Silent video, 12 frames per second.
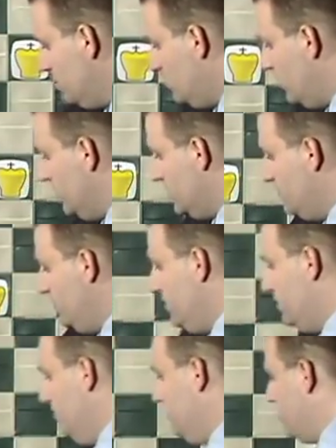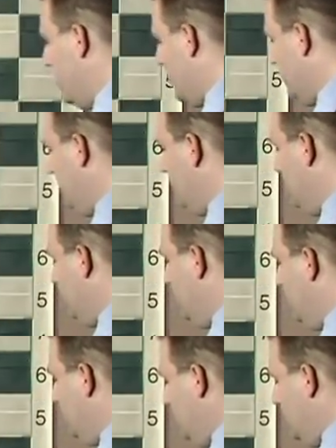Queen to b2 check.
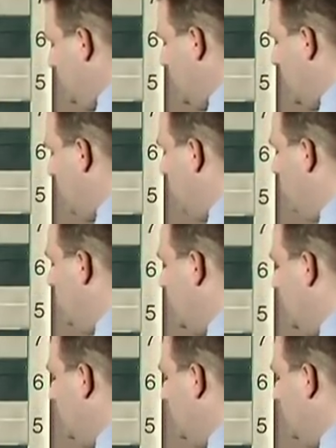And now we can